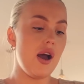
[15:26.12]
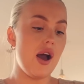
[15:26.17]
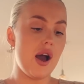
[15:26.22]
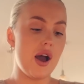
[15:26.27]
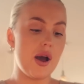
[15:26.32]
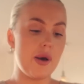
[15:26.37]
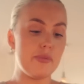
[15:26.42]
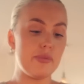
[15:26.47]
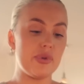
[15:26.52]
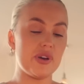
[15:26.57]

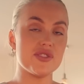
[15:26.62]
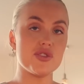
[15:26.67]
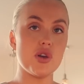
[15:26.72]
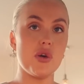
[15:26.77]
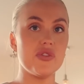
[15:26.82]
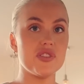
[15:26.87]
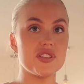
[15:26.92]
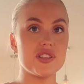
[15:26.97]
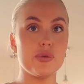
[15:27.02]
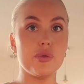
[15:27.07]
Because
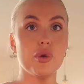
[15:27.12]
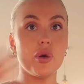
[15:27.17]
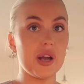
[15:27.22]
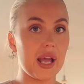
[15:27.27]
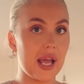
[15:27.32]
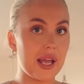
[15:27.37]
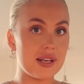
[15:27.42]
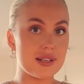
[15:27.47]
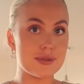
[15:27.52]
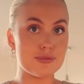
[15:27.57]
obviously we're not
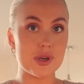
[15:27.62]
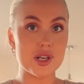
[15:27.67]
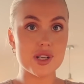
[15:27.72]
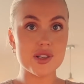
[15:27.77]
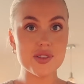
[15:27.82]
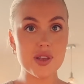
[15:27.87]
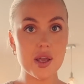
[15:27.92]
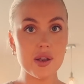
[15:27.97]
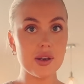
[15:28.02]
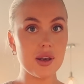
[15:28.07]
getting as
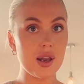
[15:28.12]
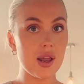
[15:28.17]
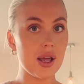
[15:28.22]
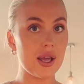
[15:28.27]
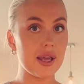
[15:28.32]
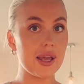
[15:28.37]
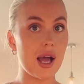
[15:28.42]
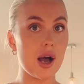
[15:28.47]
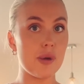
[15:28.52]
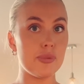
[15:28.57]
much
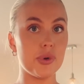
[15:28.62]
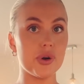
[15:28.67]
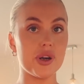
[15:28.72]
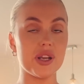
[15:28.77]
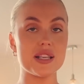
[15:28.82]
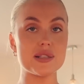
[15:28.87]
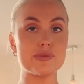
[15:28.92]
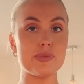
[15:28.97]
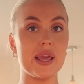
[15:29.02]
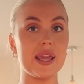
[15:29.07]
sunlight, our
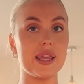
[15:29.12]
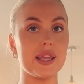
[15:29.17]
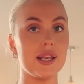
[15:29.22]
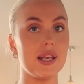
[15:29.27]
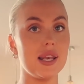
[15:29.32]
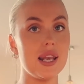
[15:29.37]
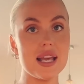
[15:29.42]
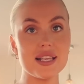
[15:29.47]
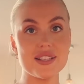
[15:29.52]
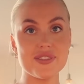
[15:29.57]
body is
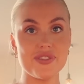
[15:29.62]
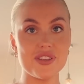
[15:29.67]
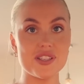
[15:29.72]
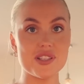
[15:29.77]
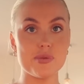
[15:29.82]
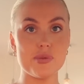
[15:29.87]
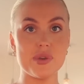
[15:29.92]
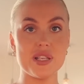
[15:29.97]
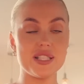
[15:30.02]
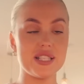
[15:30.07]
making less
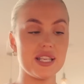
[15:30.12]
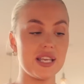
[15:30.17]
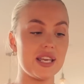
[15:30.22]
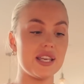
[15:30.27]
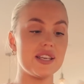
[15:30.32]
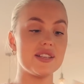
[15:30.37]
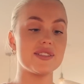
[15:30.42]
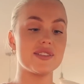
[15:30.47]
vitamin D.